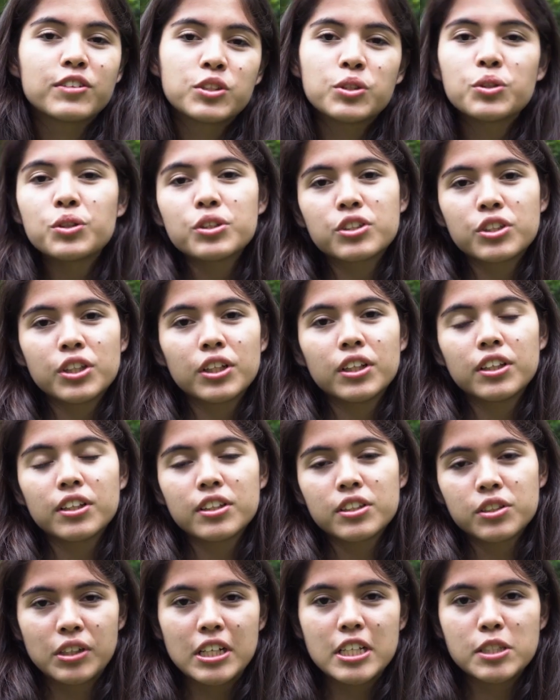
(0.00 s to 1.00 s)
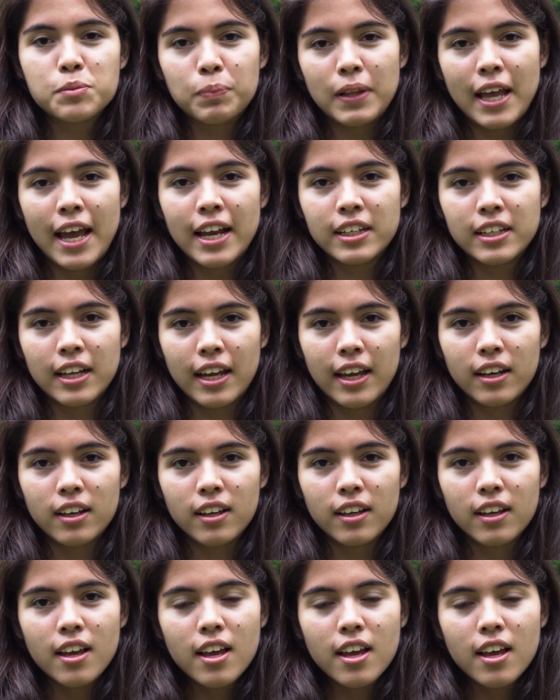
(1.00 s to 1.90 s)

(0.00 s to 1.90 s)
2 trillion trees planted.